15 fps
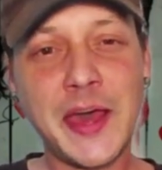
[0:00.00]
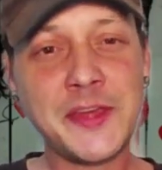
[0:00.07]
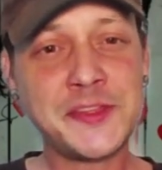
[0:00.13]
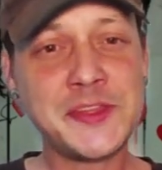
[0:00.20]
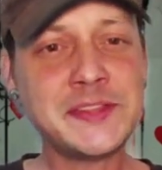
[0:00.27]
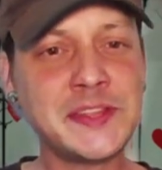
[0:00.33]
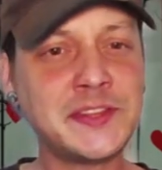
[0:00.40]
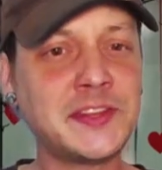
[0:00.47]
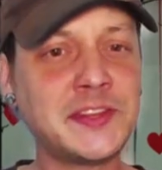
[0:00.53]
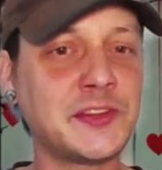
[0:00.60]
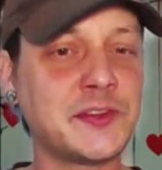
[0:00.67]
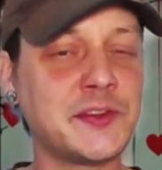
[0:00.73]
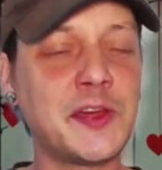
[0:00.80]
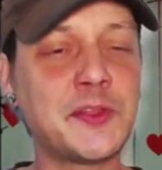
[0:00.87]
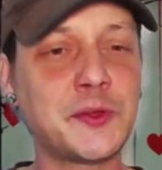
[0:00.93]
I think this is
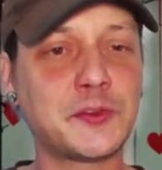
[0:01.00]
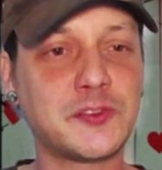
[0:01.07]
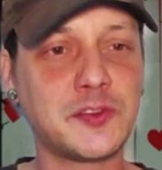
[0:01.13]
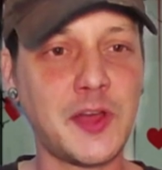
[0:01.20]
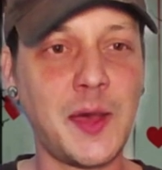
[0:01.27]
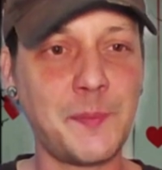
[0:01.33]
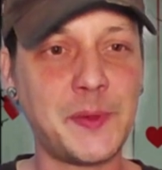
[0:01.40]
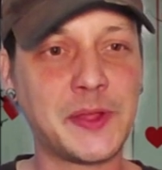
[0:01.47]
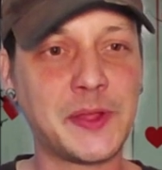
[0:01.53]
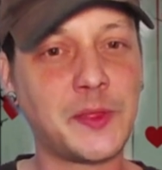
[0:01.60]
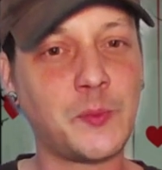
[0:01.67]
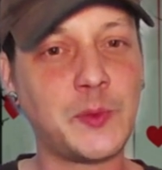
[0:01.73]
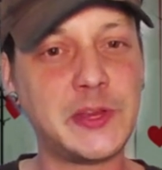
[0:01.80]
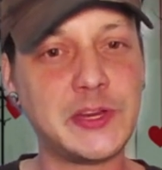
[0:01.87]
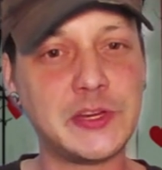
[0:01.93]
another topic
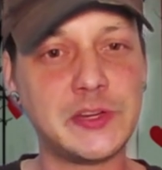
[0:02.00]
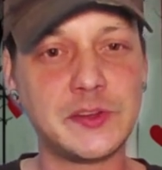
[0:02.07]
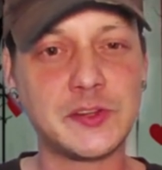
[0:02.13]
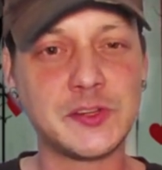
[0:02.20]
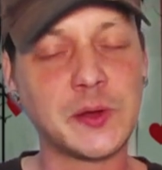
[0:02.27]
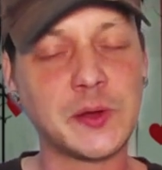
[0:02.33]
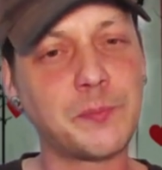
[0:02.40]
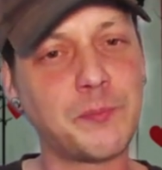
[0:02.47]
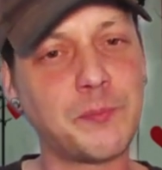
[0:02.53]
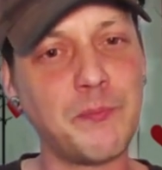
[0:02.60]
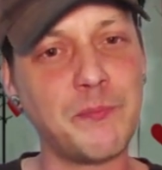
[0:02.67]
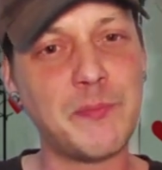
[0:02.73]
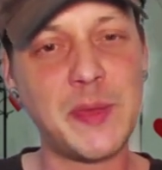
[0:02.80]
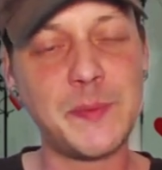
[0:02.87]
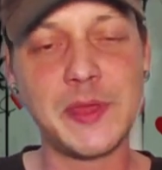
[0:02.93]
that we should
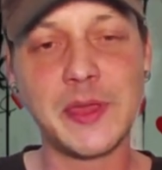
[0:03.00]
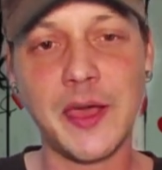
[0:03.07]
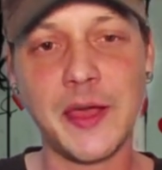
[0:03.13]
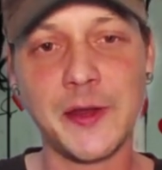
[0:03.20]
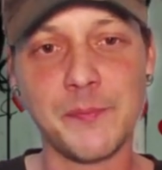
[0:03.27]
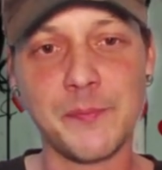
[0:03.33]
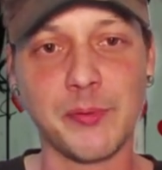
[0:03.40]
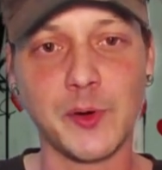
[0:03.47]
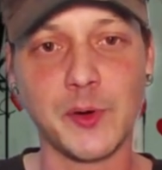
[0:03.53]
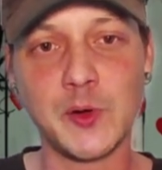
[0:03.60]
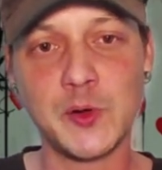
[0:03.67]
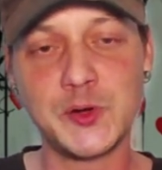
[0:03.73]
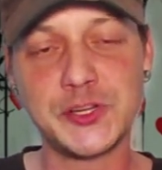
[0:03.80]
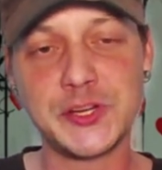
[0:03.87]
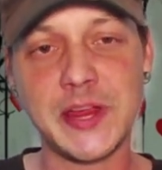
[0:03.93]
maybe kind of
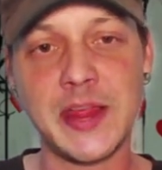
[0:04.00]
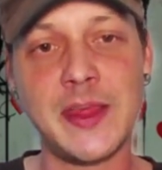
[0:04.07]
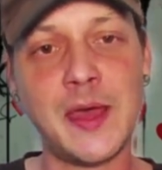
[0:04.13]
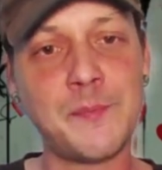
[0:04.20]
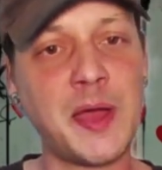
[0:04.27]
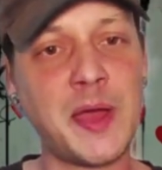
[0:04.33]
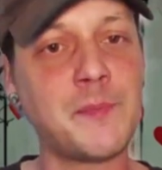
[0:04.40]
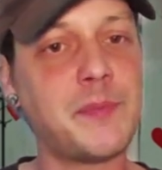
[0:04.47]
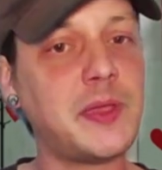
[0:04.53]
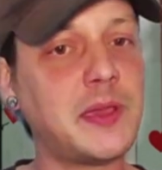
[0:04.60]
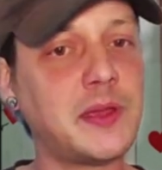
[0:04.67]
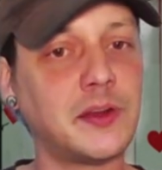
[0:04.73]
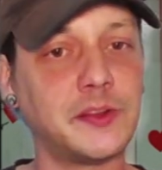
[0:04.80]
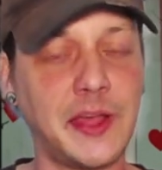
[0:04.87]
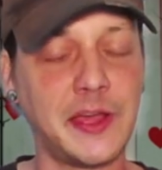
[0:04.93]
broach, and that might be
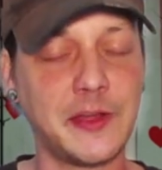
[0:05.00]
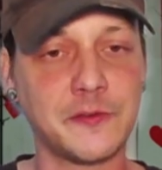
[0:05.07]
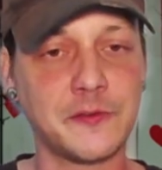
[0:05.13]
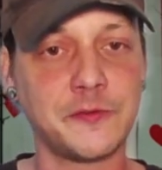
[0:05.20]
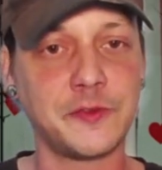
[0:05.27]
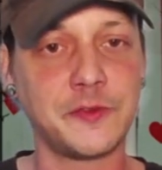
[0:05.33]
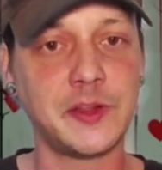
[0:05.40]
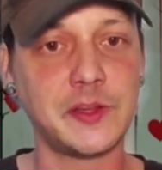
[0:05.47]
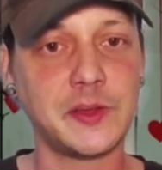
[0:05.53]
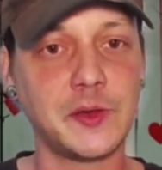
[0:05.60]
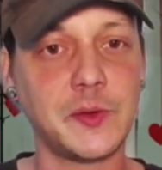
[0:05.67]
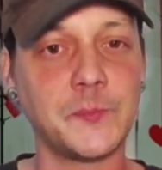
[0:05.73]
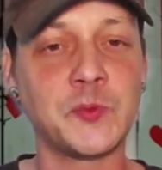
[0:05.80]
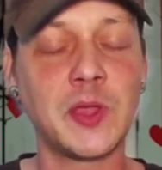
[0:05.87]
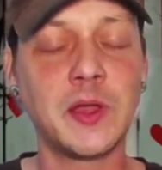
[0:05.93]
in a later
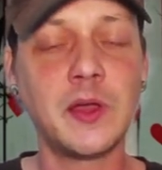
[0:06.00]
video.